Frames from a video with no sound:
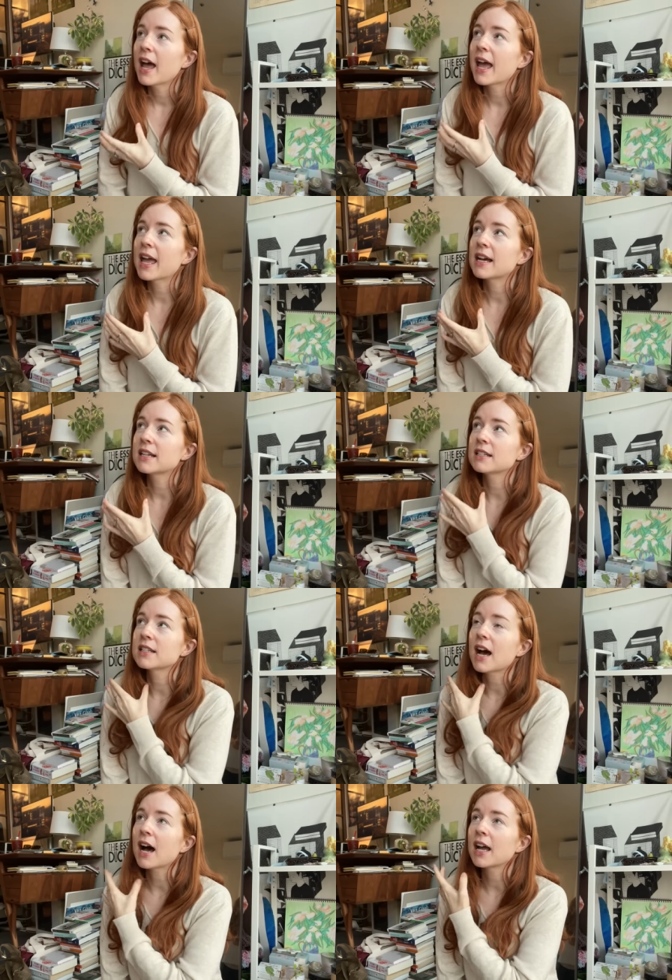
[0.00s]
And
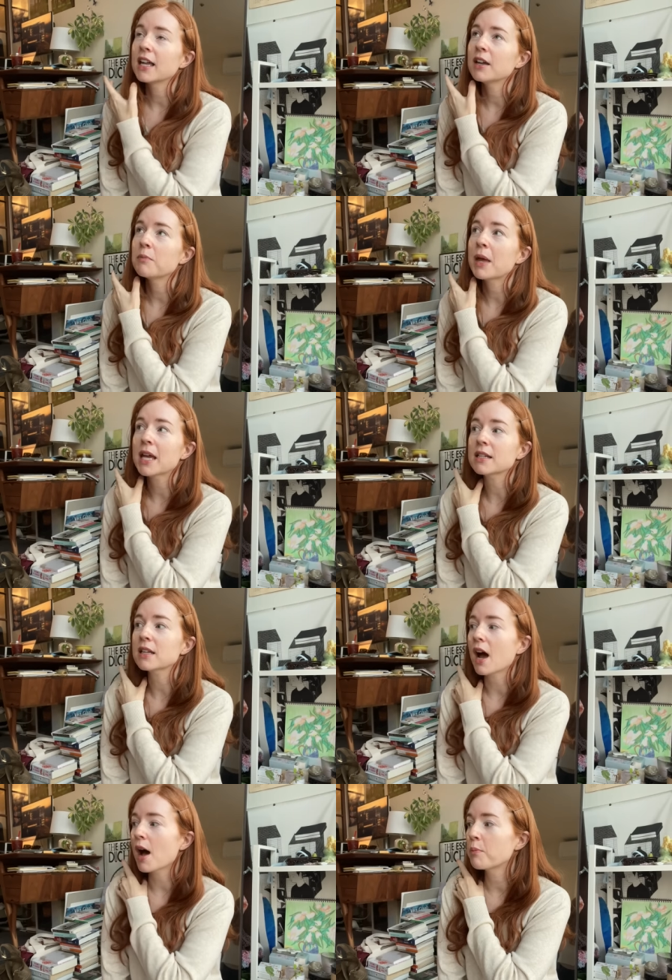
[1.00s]
I picked
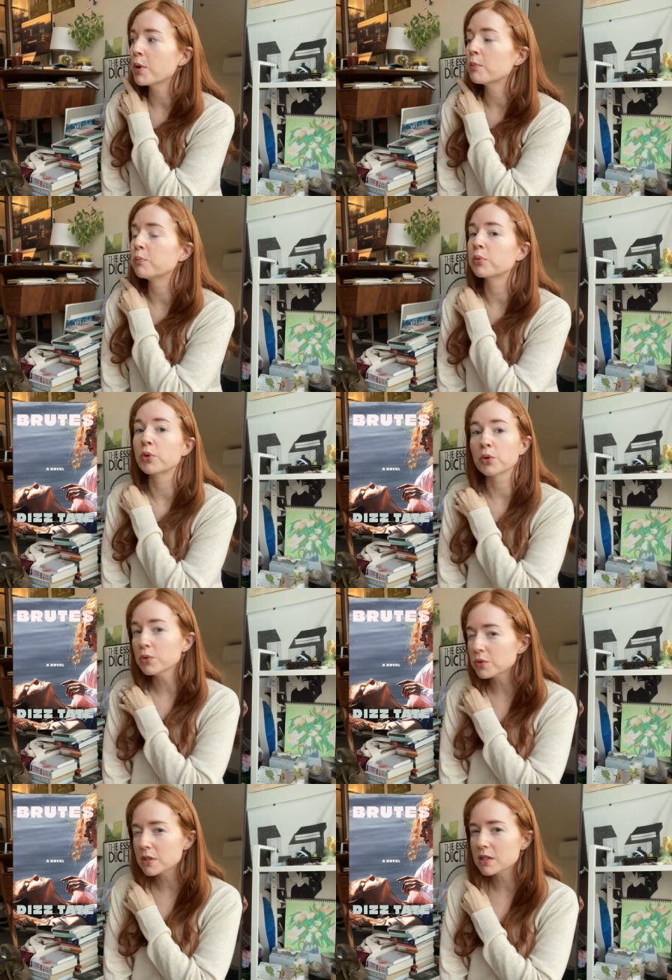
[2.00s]
up
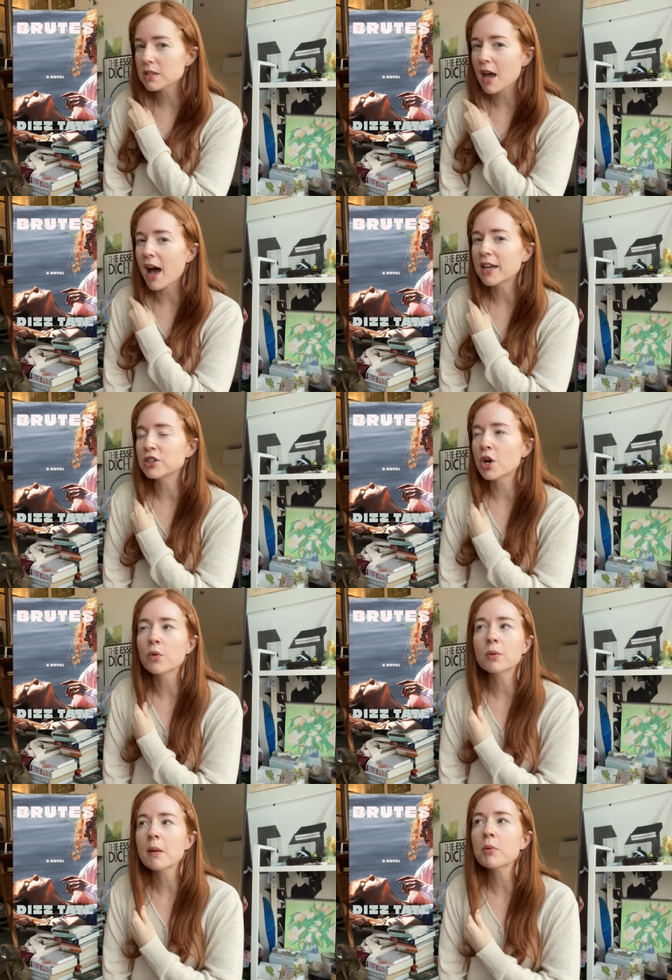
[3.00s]
Brutes. I don't
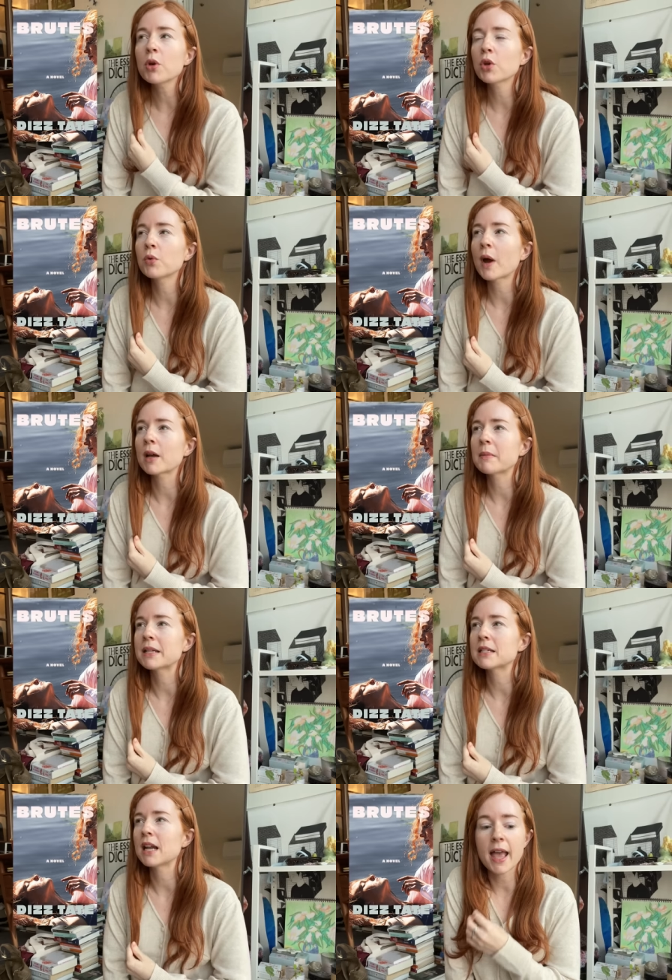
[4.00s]
remember who
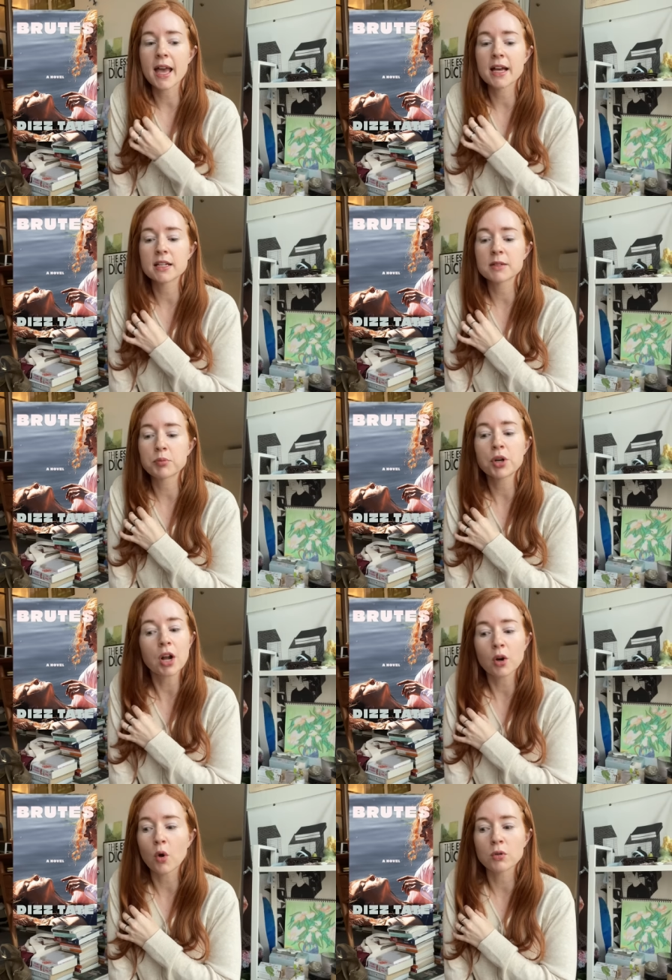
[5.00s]
recommended it and put it
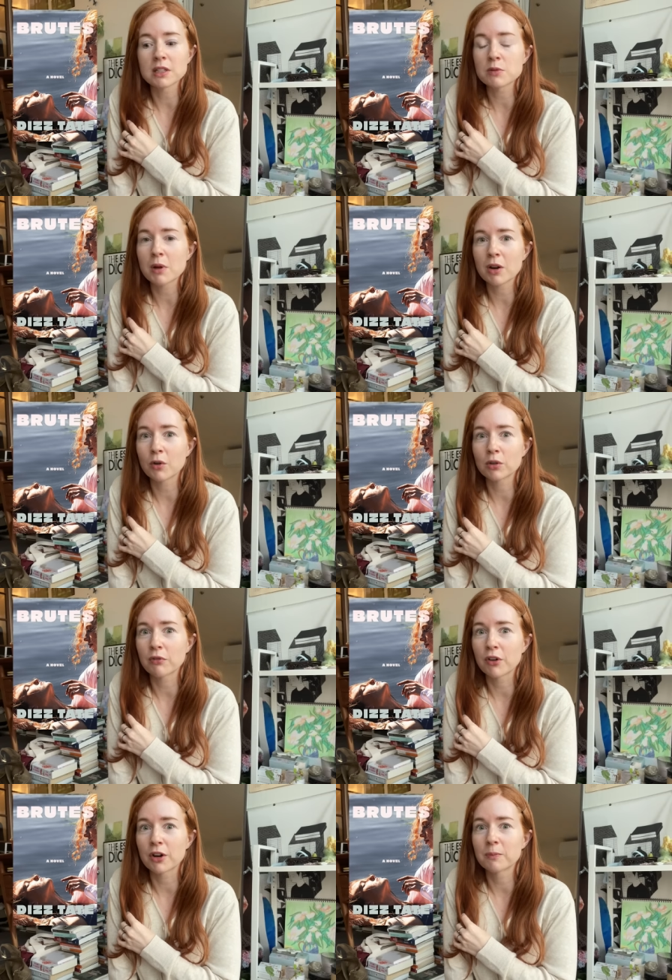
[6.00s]
on hold. It's been on hold
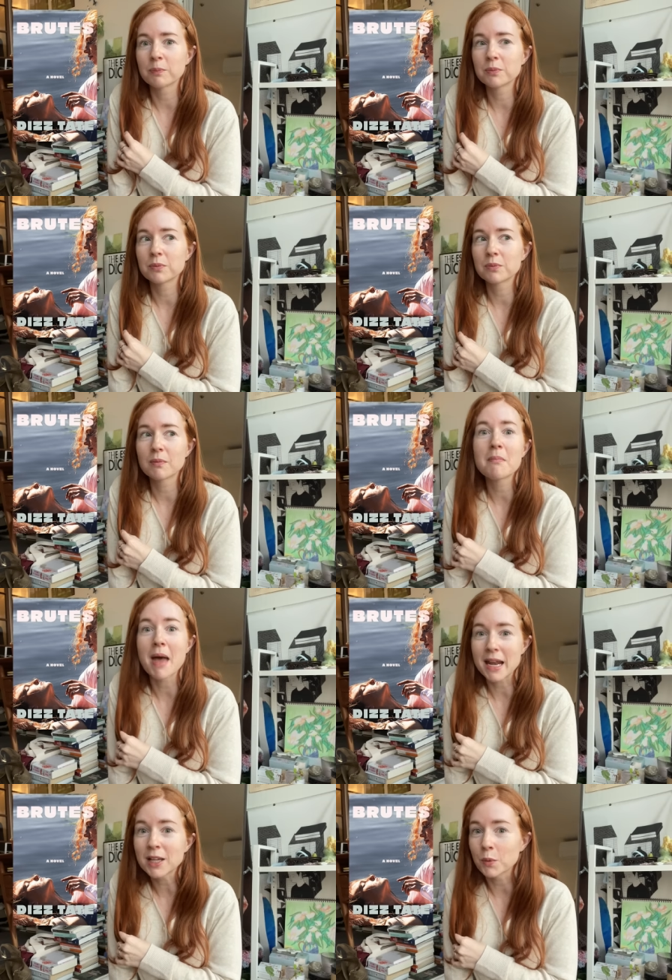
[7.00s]
for
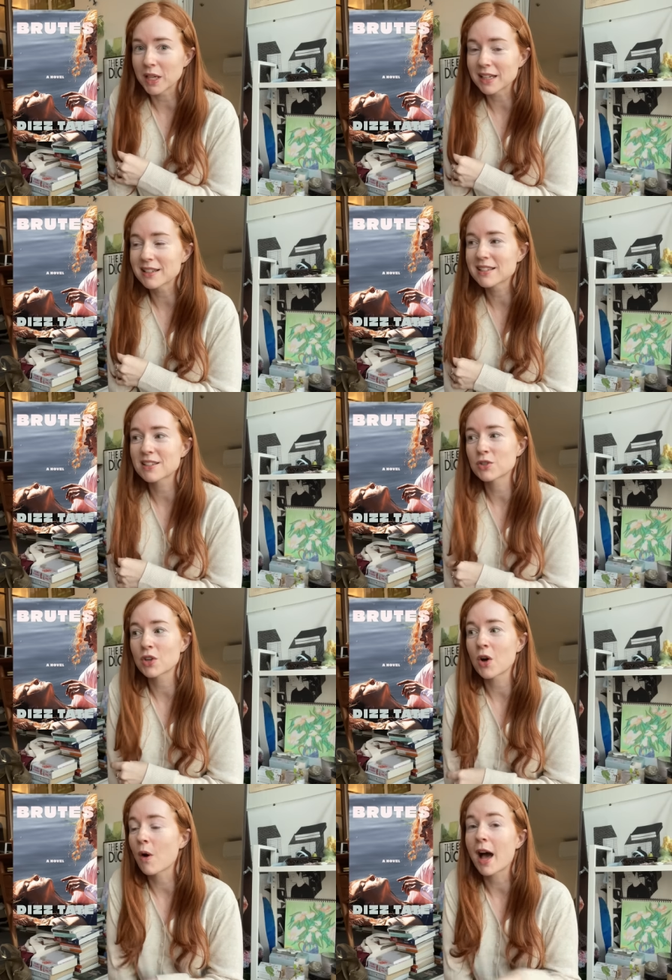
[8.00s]
many weeks,
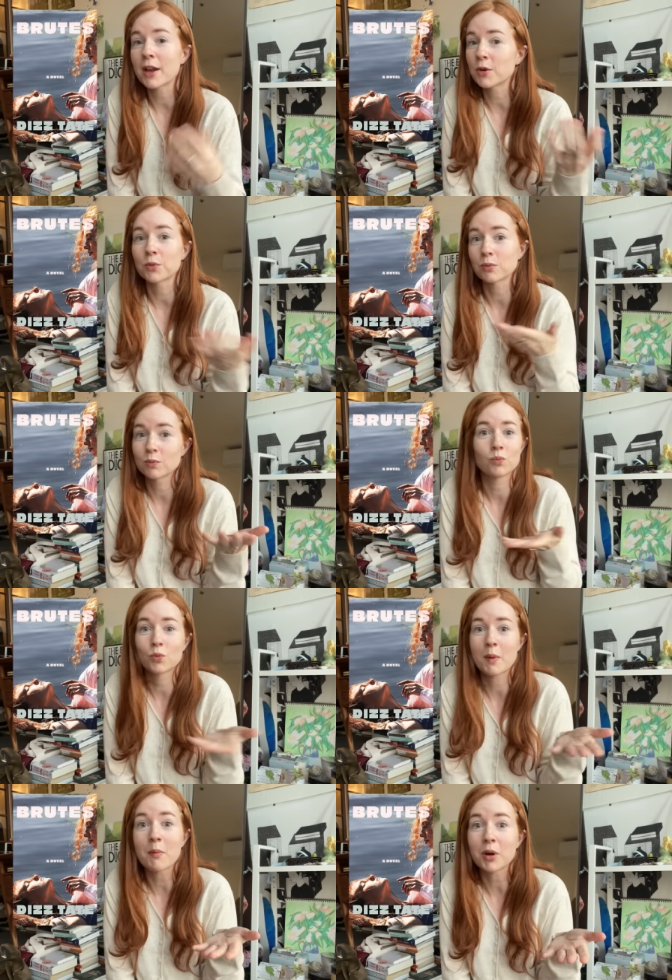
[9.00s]
so I don't
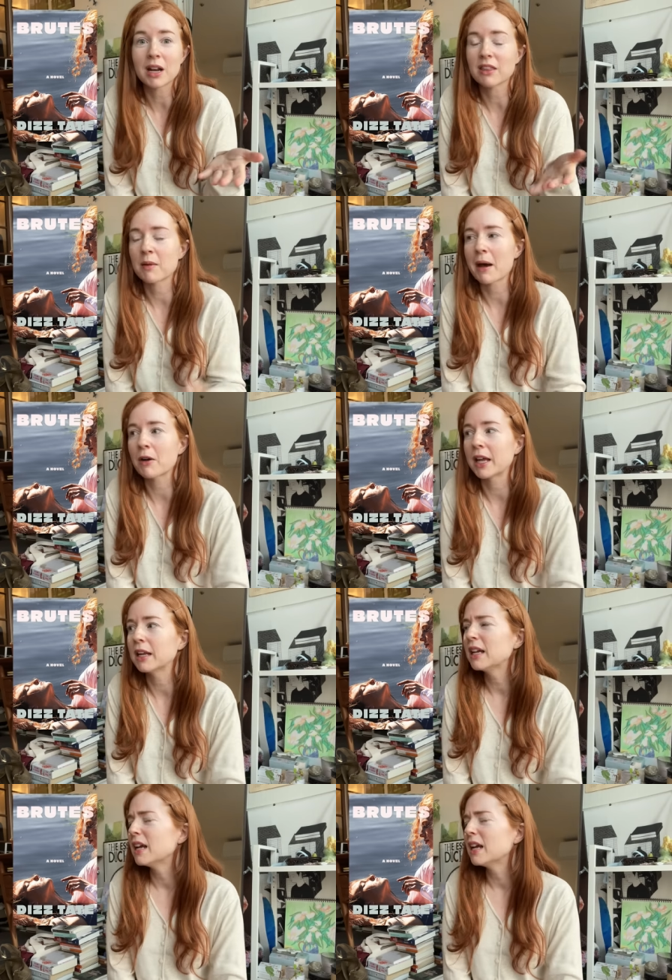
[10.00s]
remember anything about it.